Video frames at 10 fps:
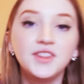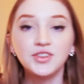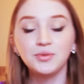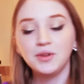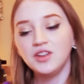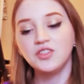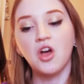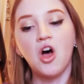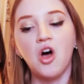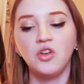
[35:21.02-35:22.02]
This one is
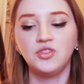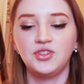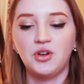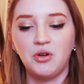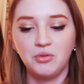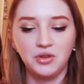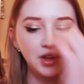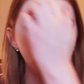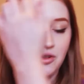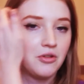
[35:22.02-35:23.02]
also
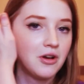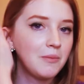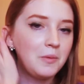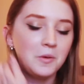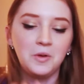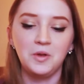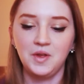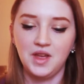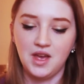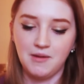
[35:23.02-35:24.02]
really
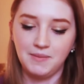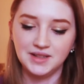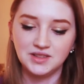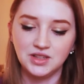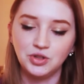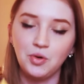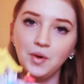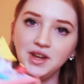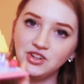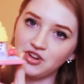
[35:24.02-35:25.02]
adorable. It's the toy
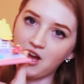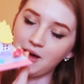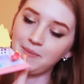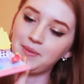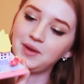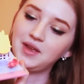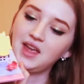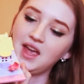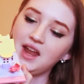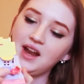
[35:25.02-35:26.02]
shop.
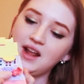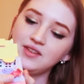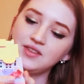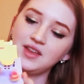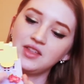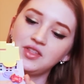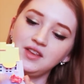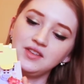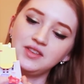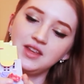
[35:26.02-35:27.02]
And it has like
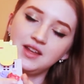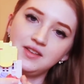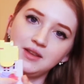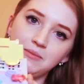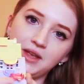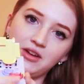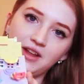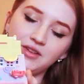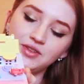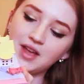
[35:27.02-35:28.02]
things the kids can play on
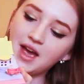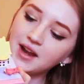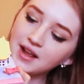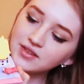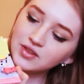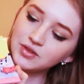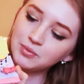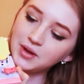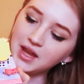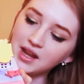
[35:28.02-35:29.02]
outside. It has a
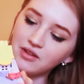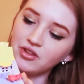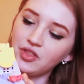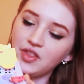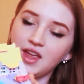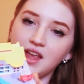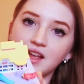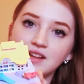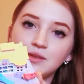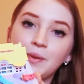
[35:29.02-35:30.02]
swing and everything.
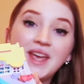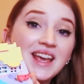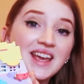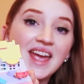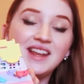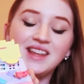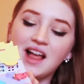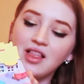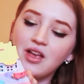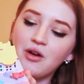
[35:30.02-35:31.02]
It's pink and
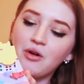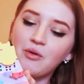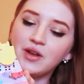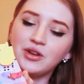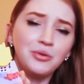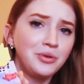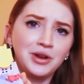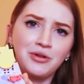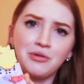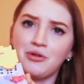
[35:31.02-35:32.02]
yellow, and who
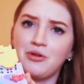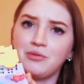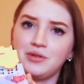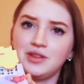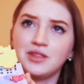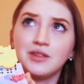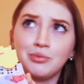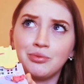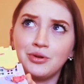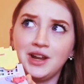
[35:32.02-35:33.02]
can go wrong with
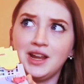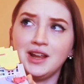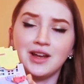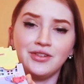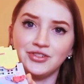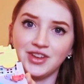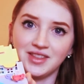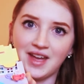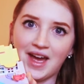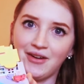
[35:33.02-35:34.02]
pretty colors like
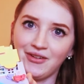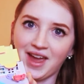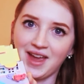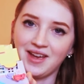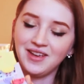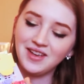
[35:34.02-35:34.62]
that, okay?